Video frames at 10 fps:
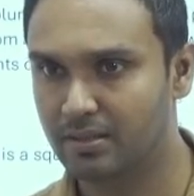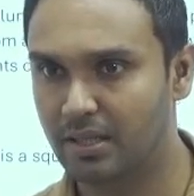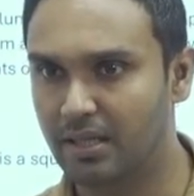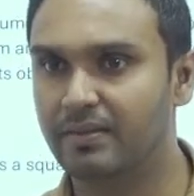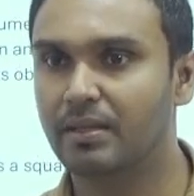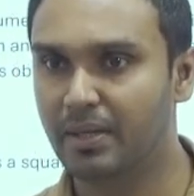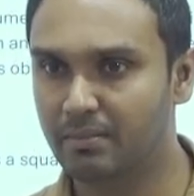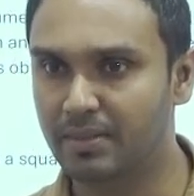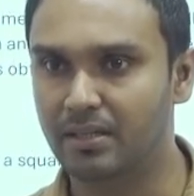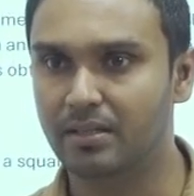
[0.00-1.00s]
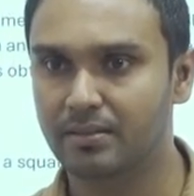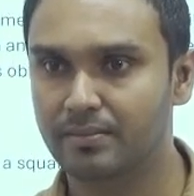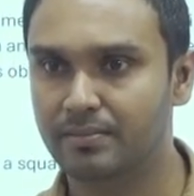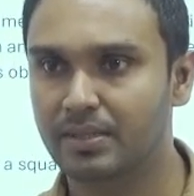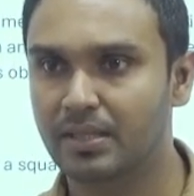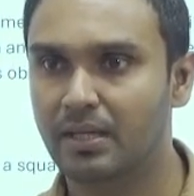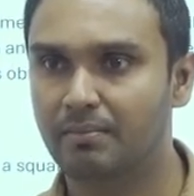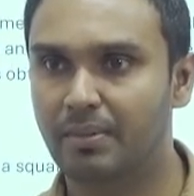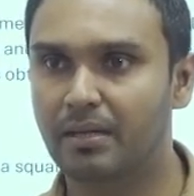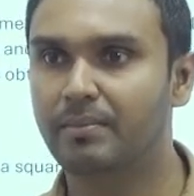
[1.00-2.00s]
Even the
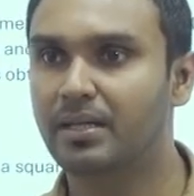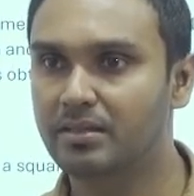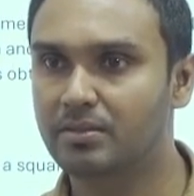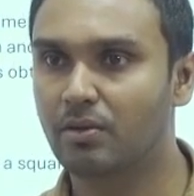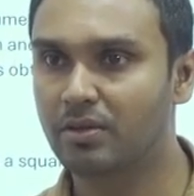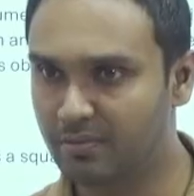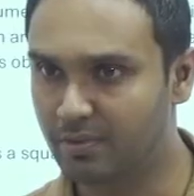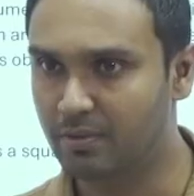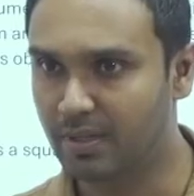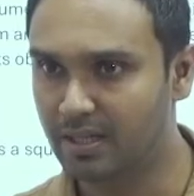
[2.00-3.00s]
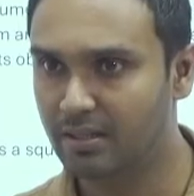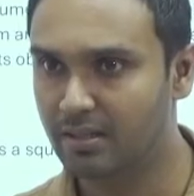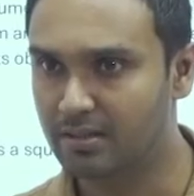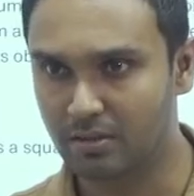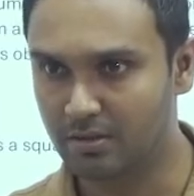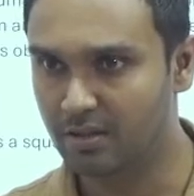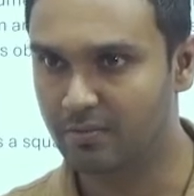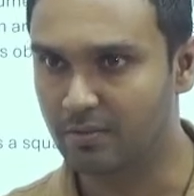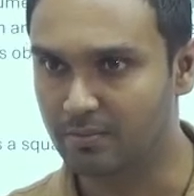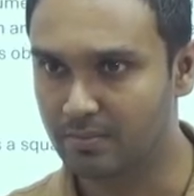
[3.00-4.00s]
pyramid is non-uniform, right? It's not
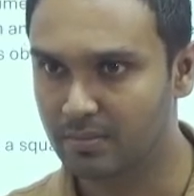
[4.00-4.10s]
uniform.